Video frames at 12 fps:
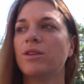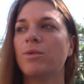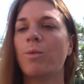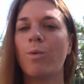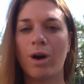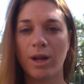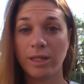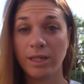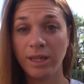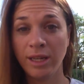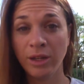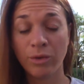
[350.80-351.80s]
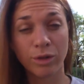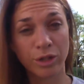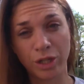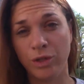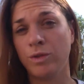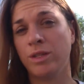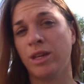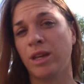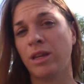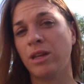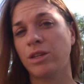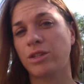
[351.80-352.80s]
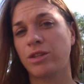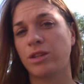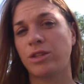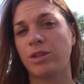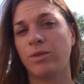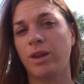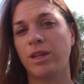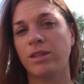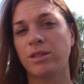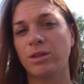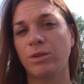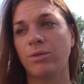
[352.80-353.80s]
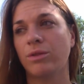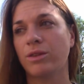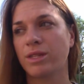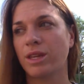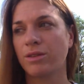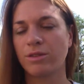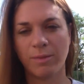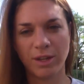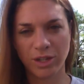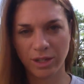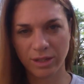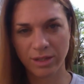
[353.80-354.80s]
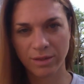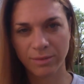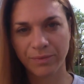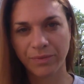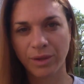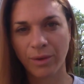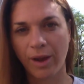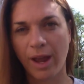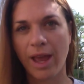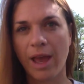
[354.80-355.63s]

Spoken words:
wanting or choosing to tune into those other dimensions, right?